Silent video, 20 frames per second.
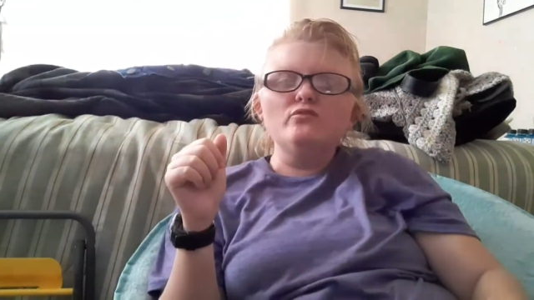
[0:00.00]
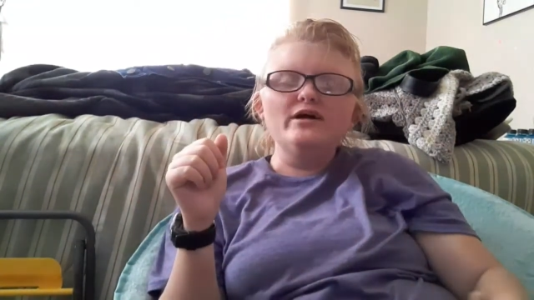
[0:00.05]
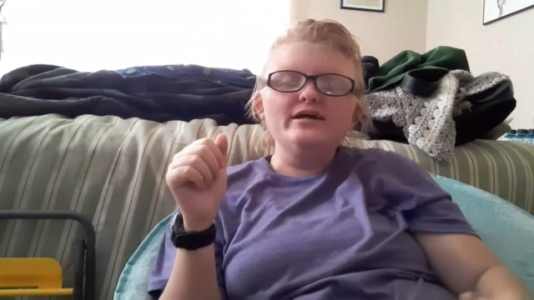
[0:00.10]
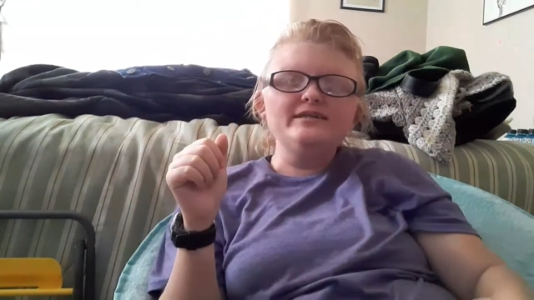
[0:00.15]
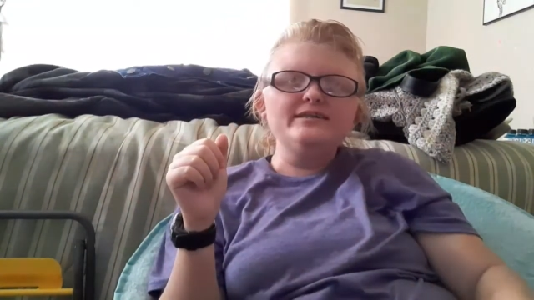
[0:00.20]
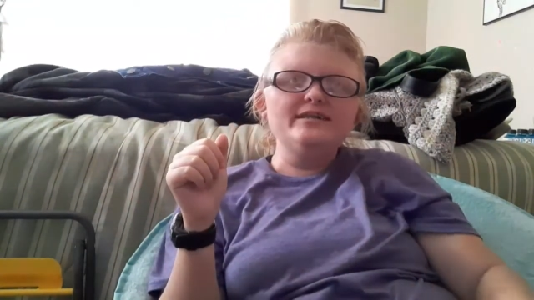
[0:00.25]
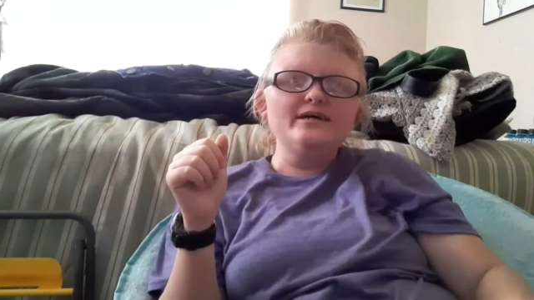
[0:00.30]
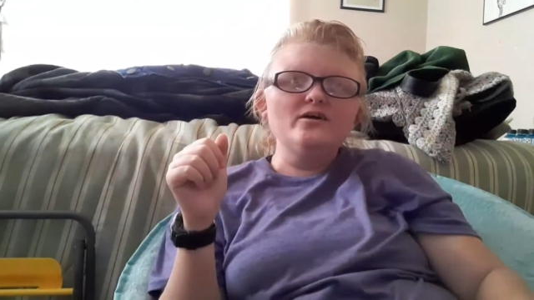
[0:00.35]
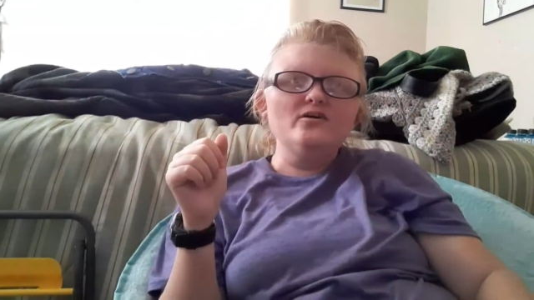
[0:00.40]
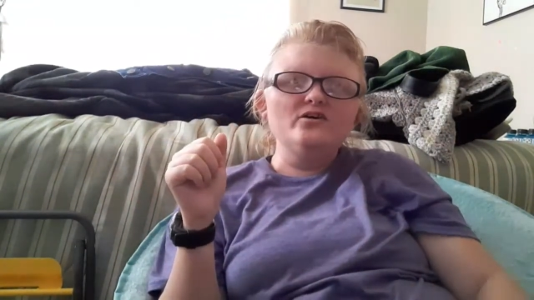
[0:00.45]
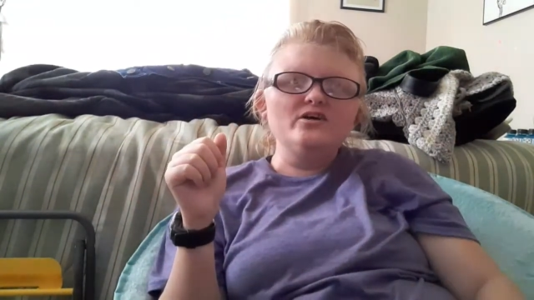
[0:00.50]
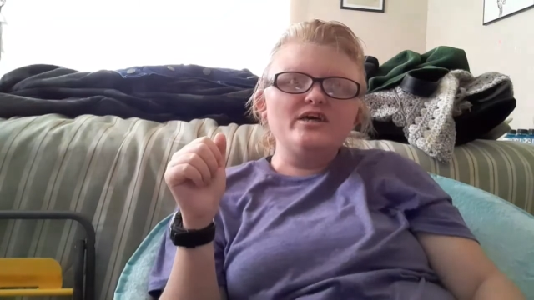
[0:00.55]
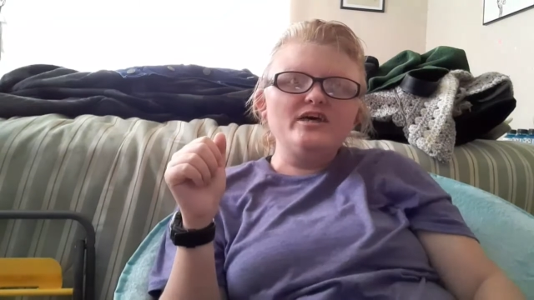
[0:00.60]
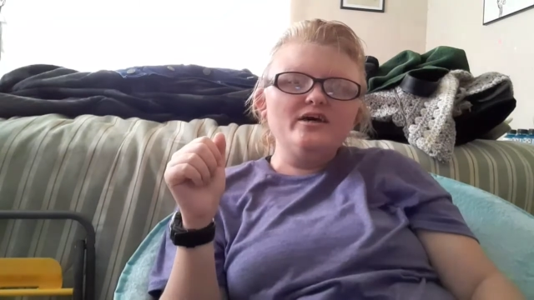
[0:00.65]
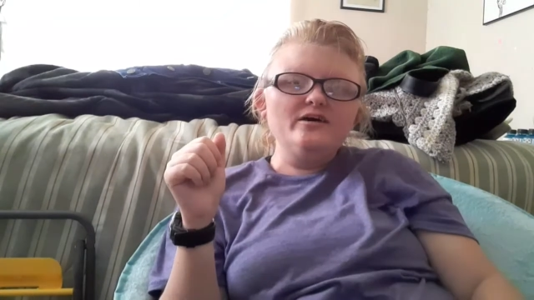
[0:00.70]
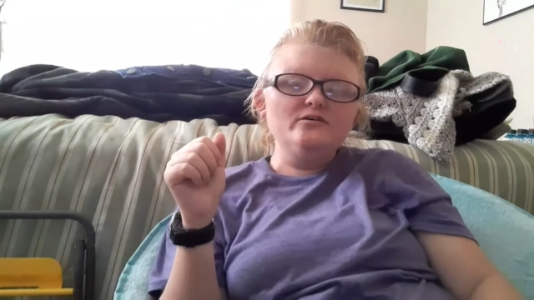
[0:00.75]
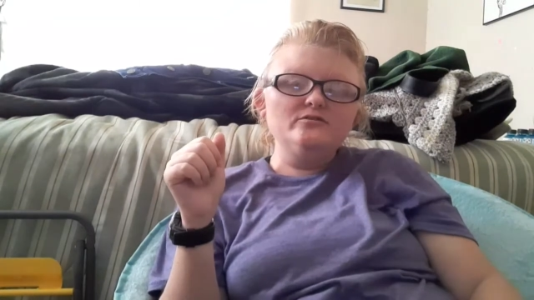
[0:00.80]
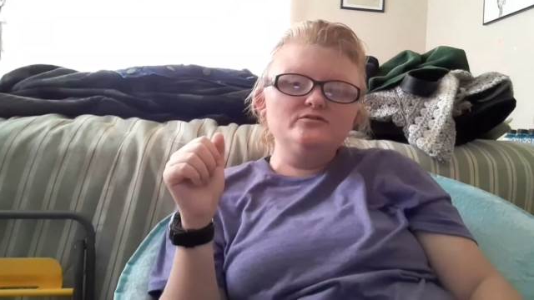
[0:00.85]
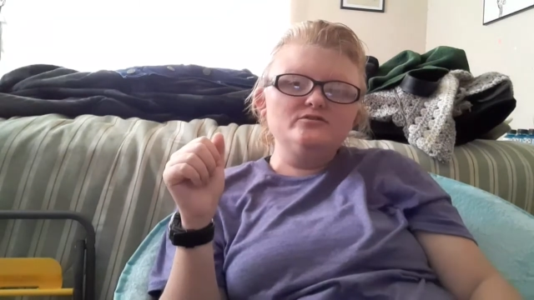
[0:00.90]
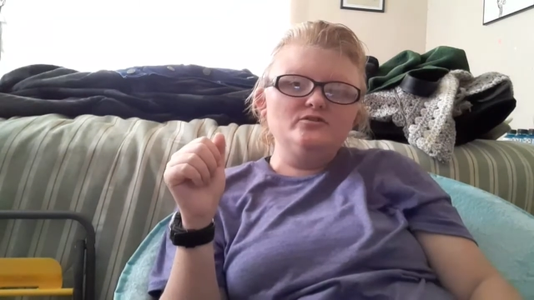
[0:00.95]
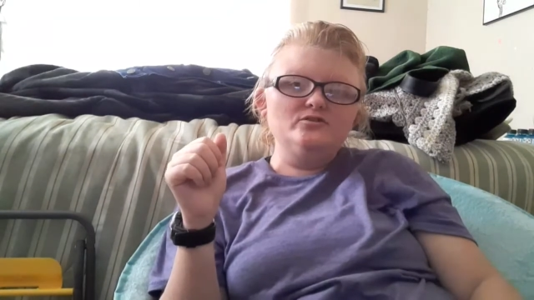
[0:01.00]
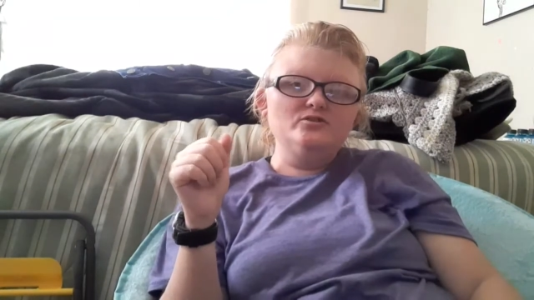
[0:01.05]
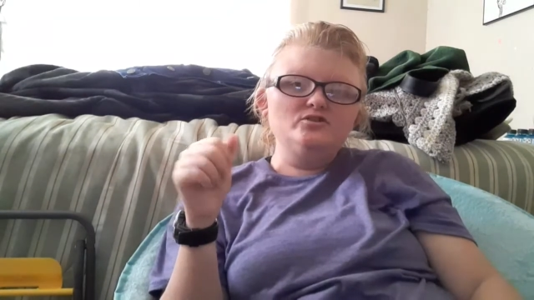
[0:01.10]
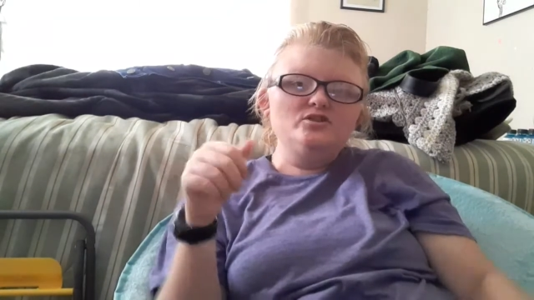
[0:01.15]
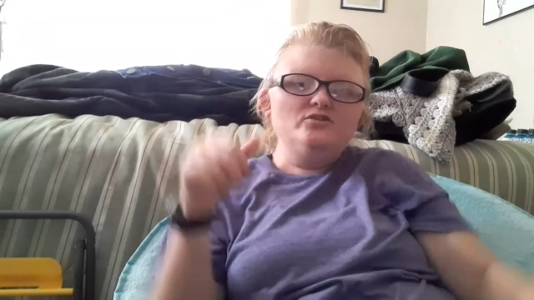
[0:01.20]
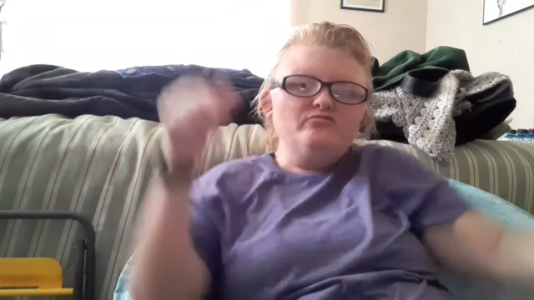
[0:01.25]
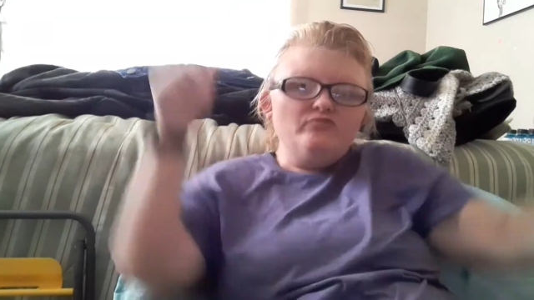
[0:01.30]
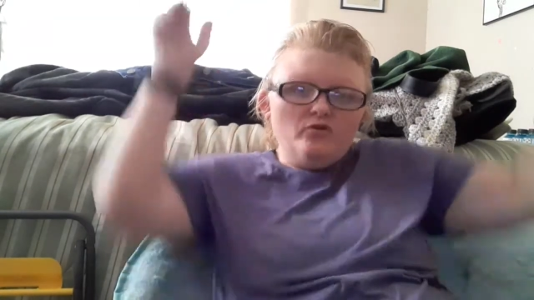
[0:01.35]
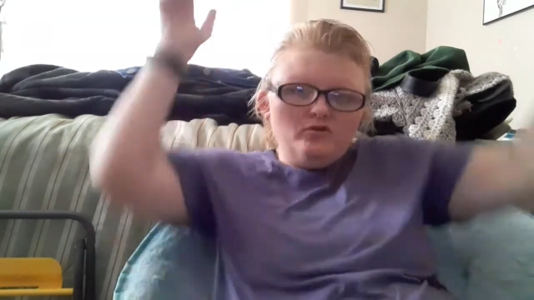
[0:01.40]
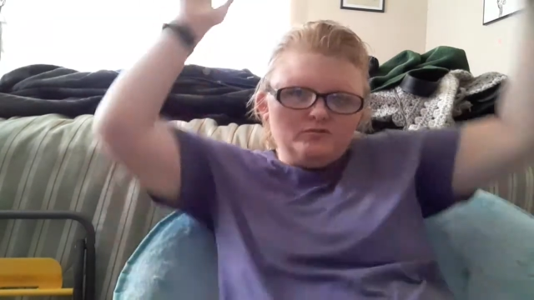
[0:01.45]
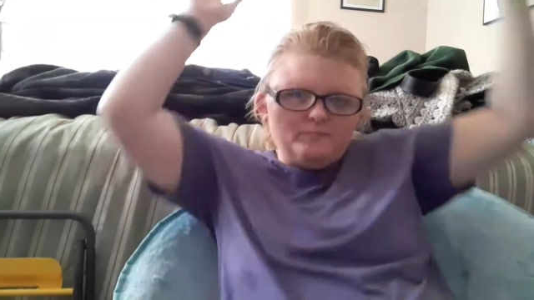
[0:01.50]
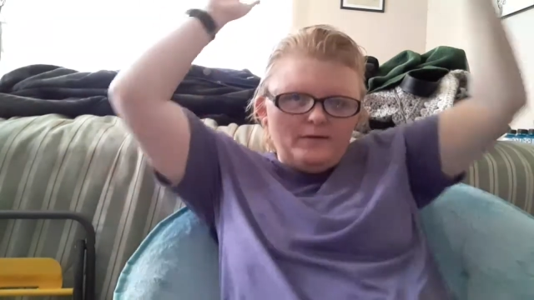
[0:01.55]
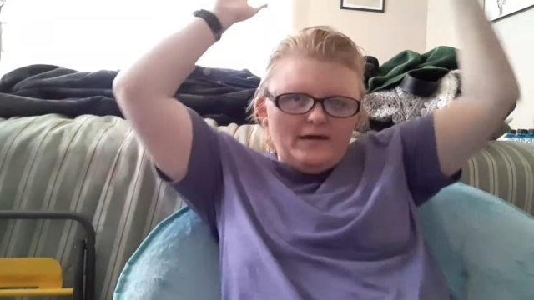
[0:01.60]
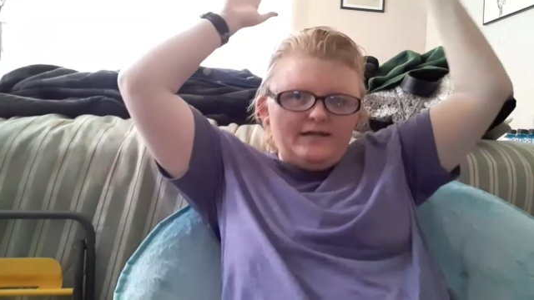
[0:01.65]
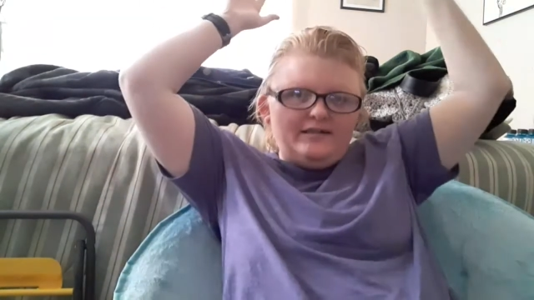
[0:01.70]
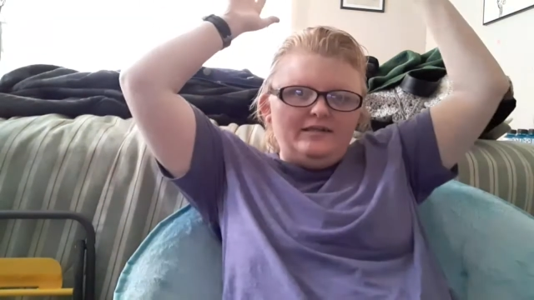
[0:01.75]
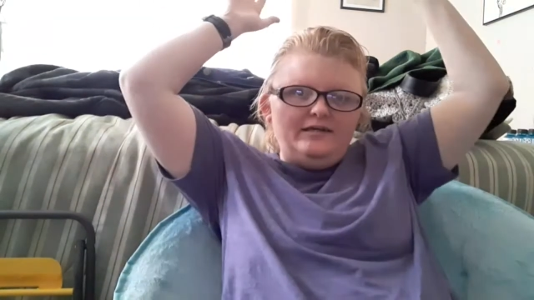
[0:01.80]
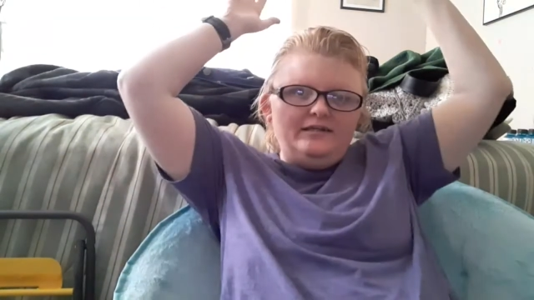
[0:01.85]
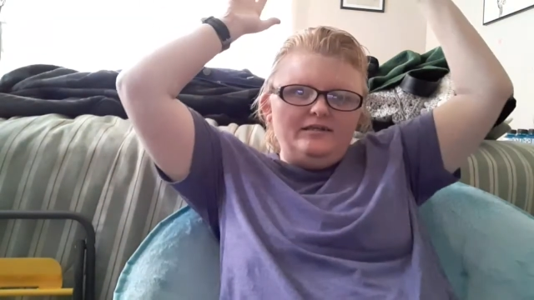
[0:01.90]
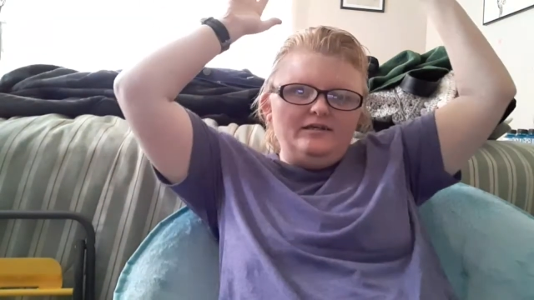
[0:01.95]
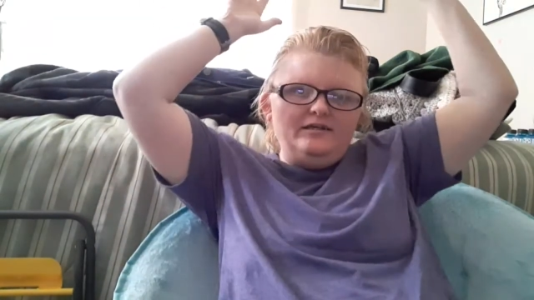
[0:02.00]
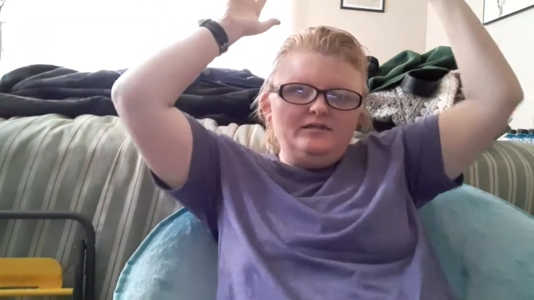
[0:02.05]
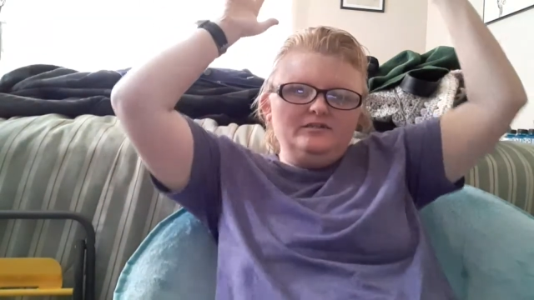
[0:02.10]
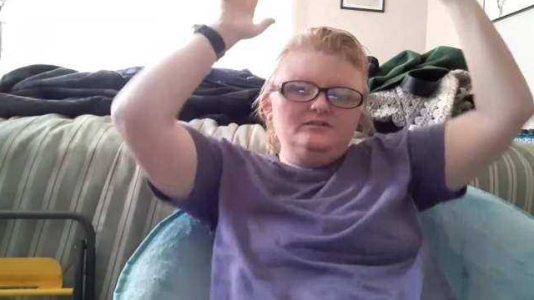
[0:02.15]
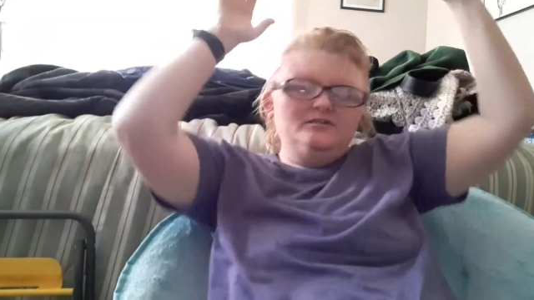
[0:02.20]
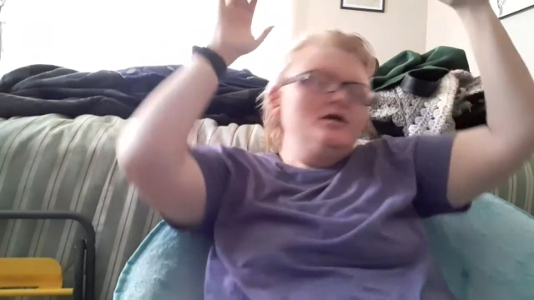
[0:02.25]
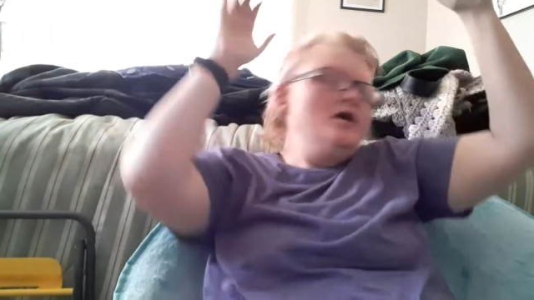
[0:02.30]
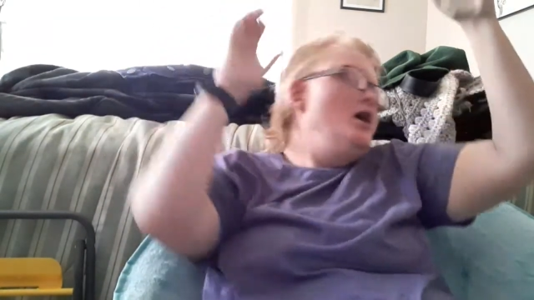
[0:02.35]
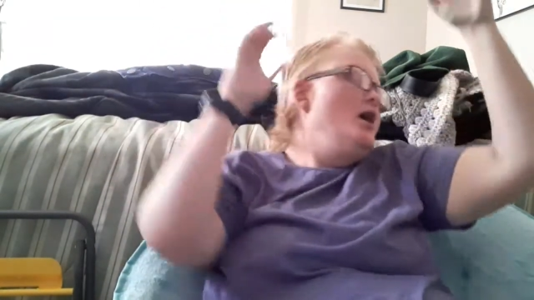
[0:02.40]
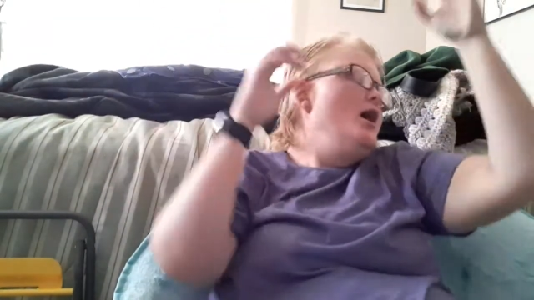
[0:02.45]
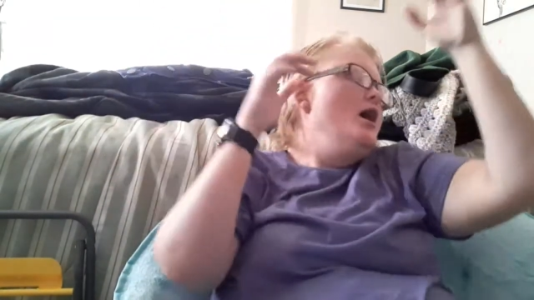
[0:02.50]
right there and kills her and she falls back like this.